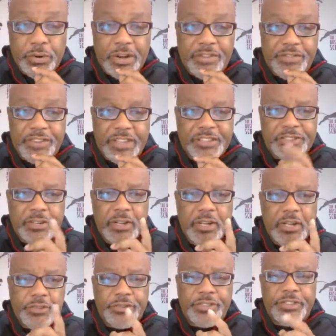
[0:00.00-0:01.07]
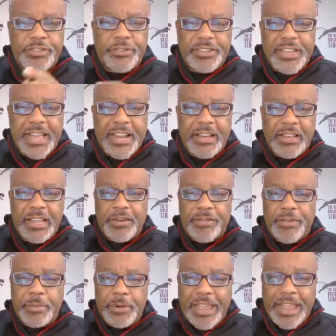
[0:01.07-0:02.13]
Grunfest. So this is not a letter
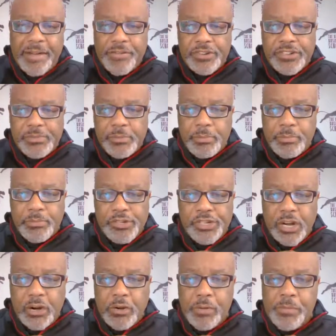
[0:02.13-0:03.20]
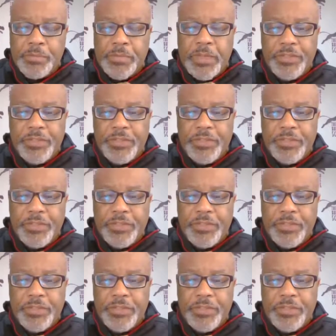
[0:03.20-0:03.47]
from an average Joe.